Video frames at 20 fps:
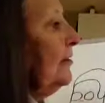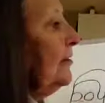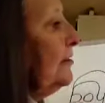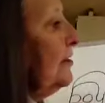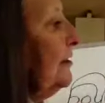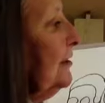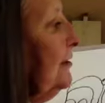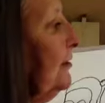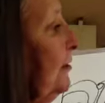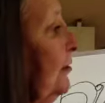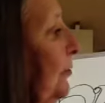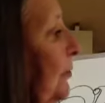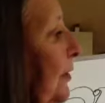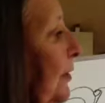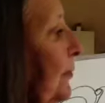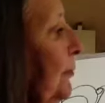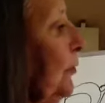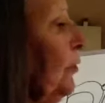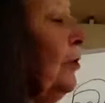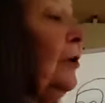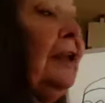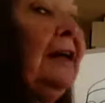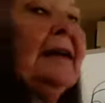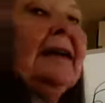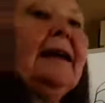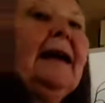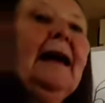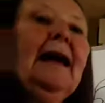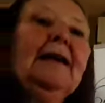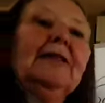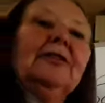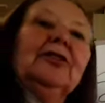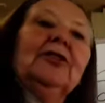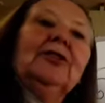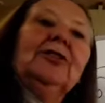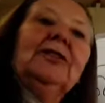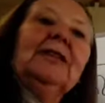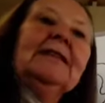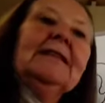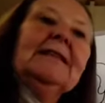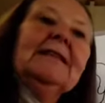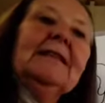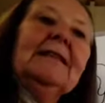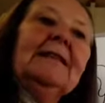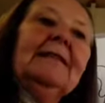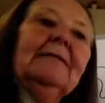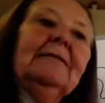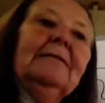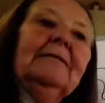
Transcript: looks a little bit more like a hatchet, doesn't it?